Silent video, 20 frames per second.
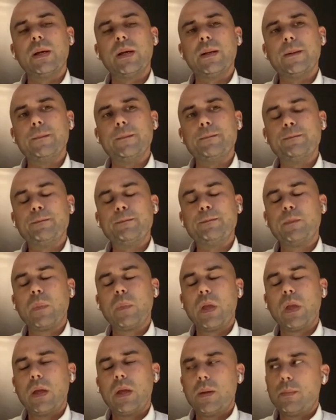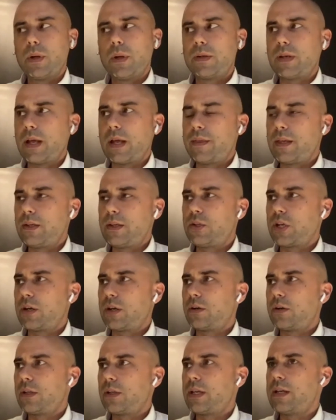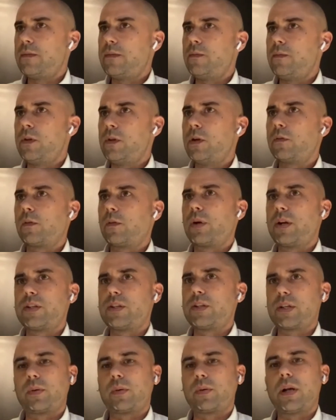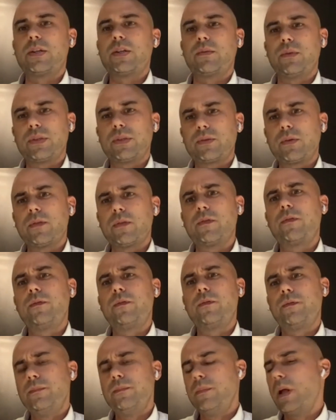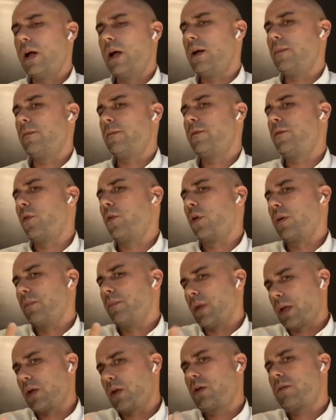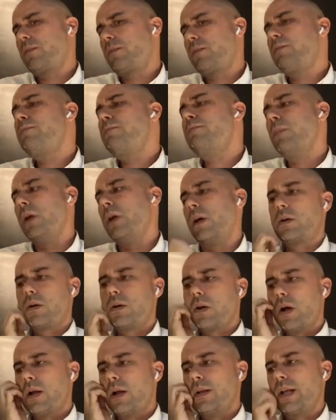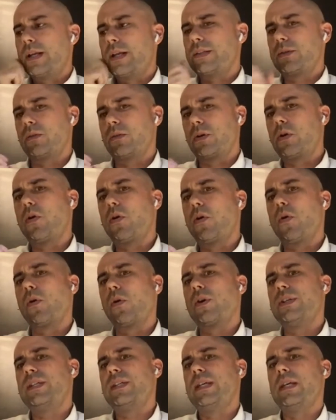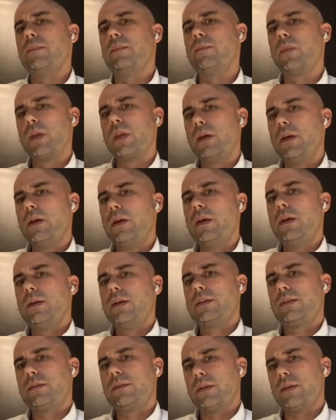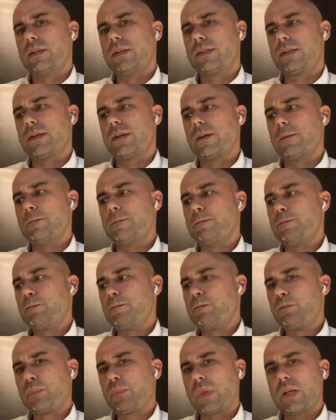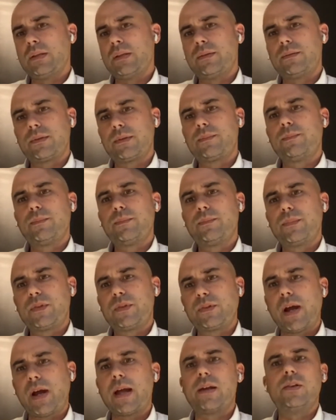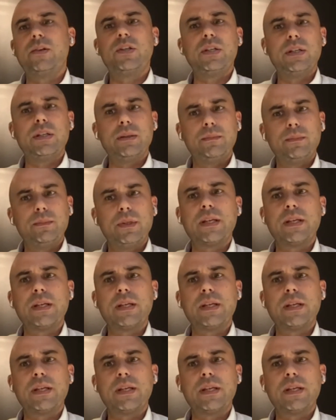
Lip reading: But I think generally, you know, from project to project, we sort of form like a nice little core team. It's strategy, design.